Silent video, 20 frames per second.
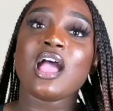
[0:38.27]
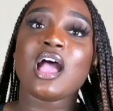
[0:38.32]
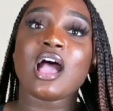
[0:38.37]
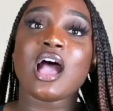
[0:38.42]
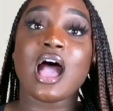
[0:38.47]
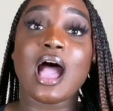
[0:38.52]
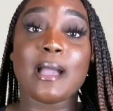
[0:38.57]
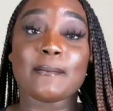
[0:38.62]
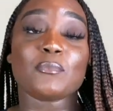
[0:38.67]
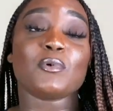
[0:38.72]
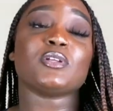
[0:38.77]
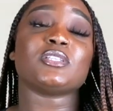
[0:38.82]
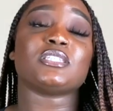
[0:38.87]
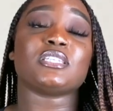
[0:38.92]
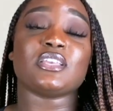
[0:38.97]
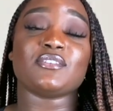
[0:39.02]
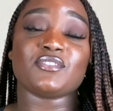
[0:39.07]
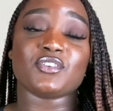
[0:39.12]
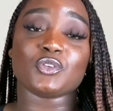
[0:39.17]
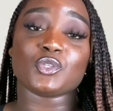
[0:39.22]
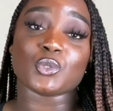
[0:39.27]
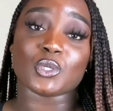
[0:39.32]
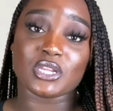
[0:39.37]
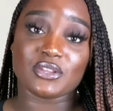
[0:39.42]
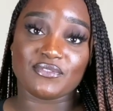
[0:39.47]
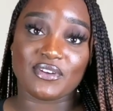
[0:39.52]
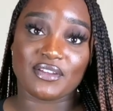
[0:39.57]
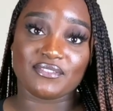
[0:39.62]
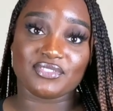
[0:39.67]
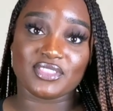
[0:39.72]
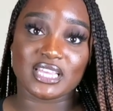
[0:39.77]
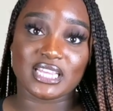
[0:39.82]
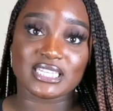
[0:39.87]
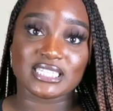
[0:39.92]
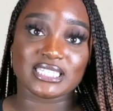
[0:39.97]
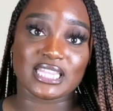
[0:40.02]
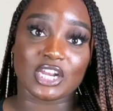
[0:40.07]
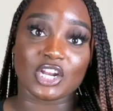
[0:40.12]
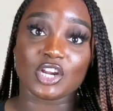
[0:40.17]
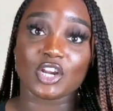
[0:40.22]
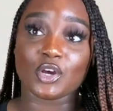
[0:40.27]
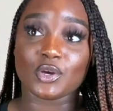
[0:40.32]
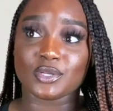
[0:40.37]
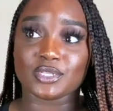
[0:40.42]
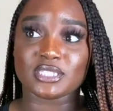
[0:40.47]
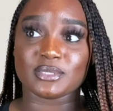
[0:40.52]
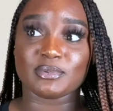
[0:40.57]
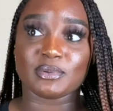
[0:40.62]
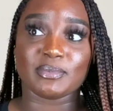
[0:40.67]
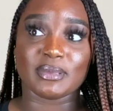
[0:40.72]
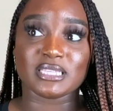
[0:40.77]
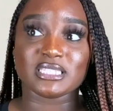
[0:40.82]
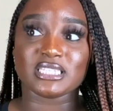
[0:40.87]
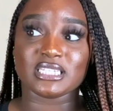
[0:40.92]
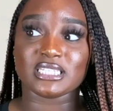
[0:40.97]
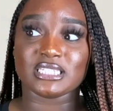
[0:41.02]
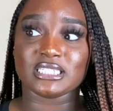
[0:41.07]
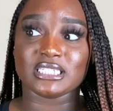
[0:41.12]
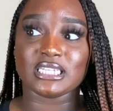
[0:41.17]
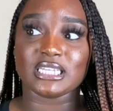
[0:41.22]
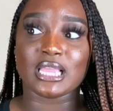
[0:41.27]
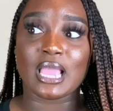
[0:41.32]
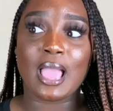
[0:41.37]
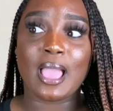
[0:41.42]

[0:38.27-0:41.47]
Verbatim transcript: I'm going to give you 25 things that are going to be basically